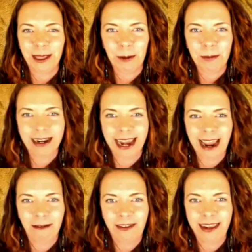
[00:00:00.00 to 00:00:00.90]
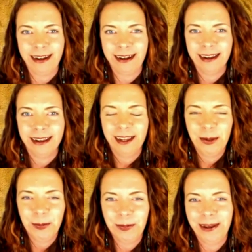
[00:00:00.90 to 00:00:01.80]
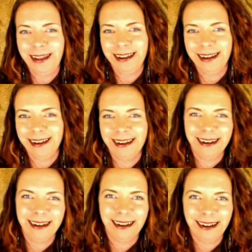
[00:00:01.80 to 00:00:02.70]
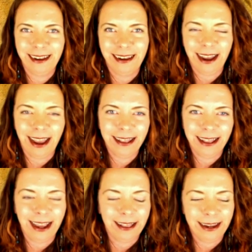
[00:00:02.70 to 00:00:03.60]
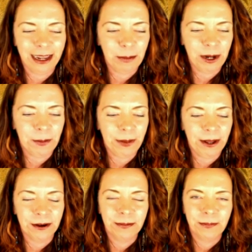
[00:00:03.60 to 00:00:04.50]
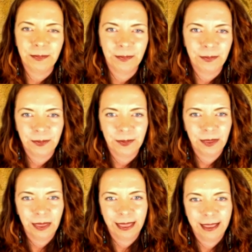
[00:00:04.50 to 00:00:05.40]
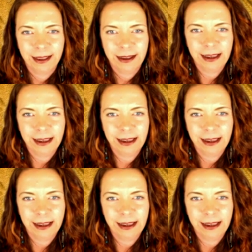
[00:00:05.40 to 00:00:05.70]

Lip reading: bit of caffeine. But yeah, I like M&M better. 'Cause I